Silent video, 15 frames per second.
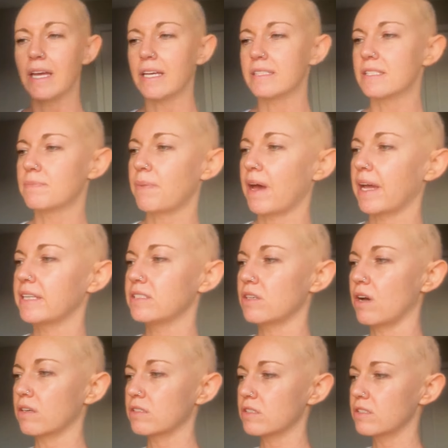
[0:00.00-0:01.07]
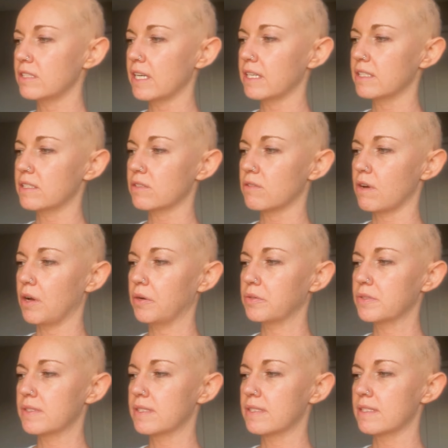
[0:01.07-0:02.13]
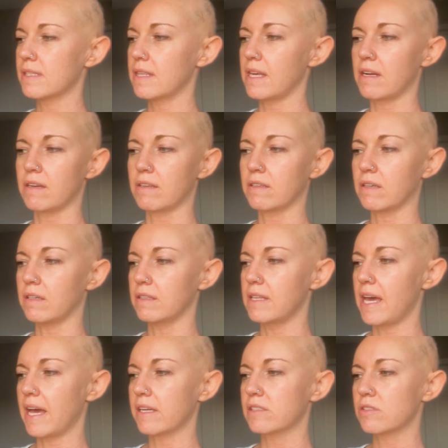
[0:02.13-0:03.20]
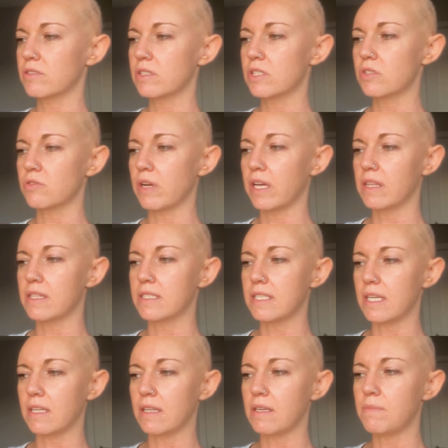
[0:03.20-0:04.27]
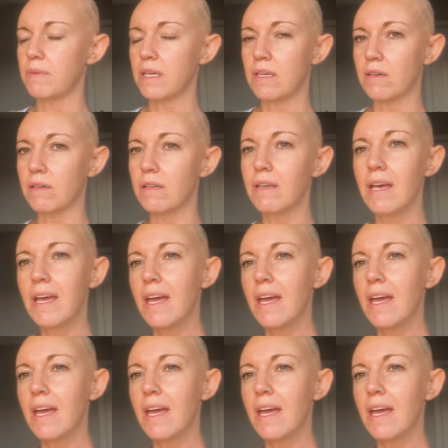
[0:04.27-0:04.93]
It's by Doctor Dennis Gross. They're called the Extra Strength Daily Peel.